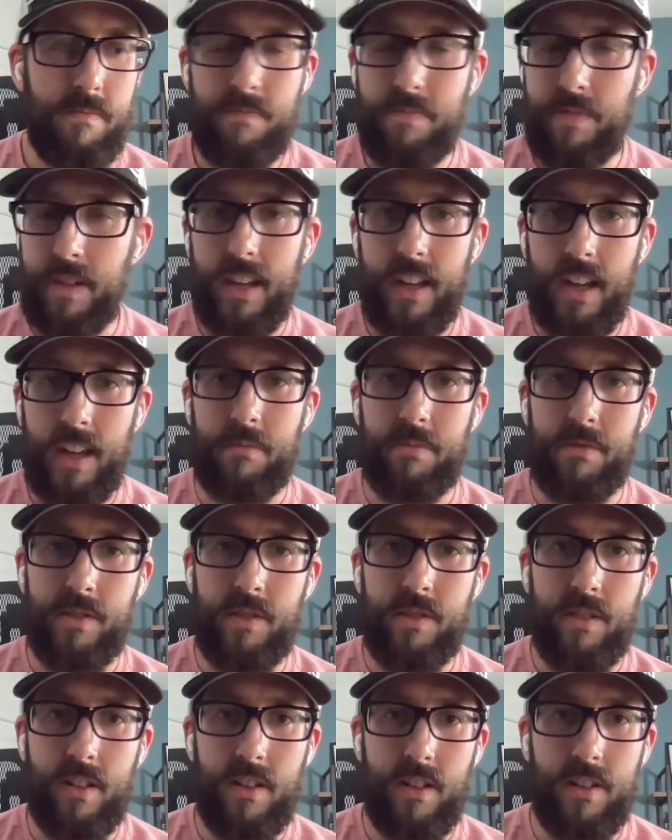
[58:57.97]
being able
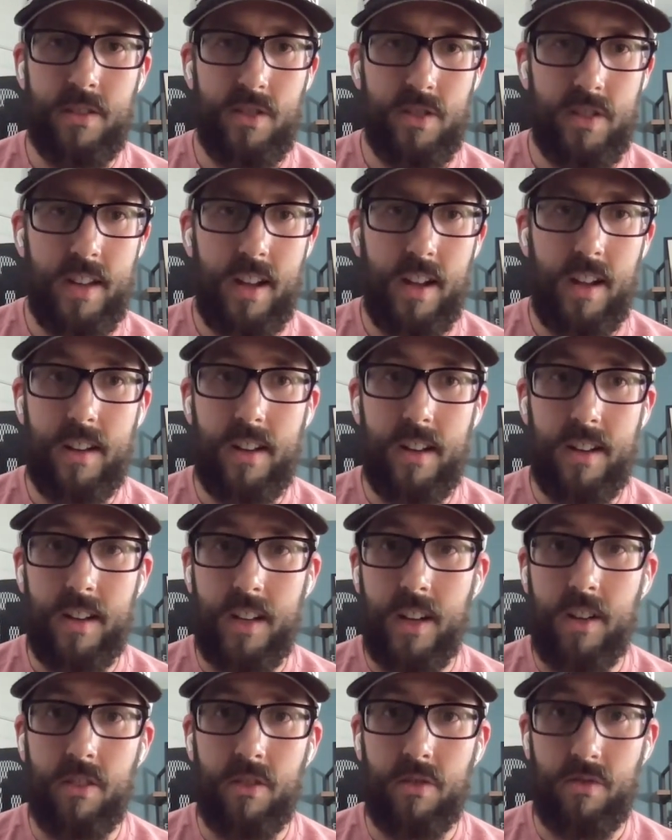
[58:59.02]
to understand and
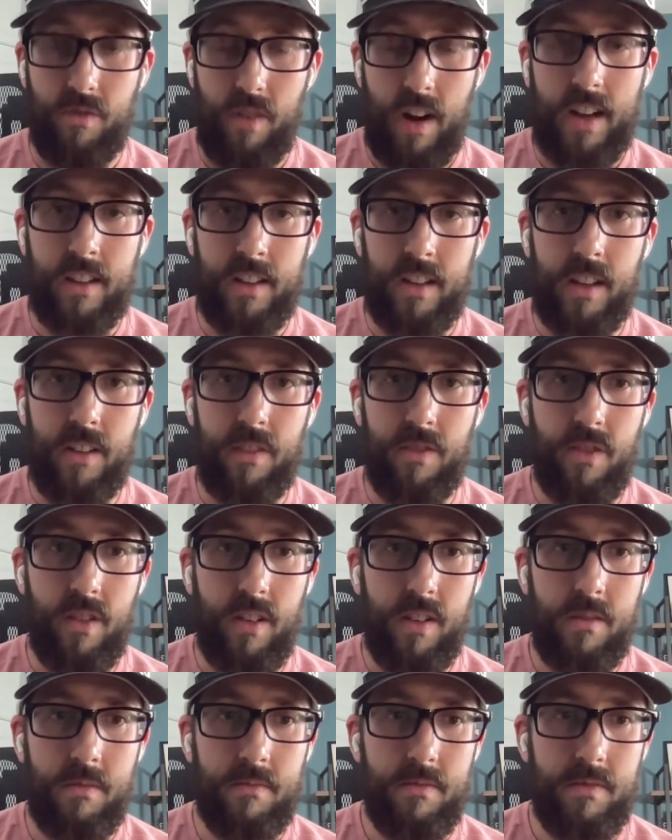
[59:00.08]
hear directly
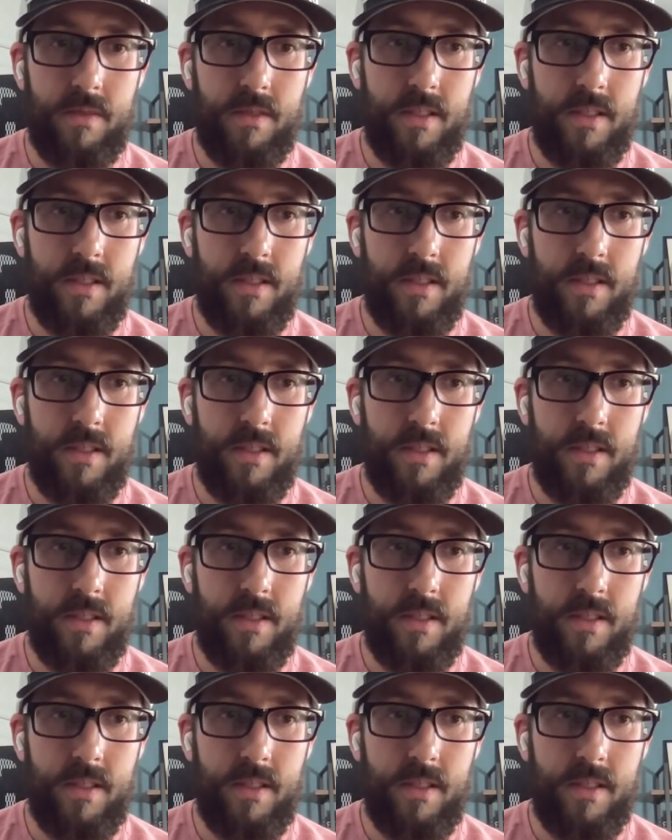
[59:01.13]
from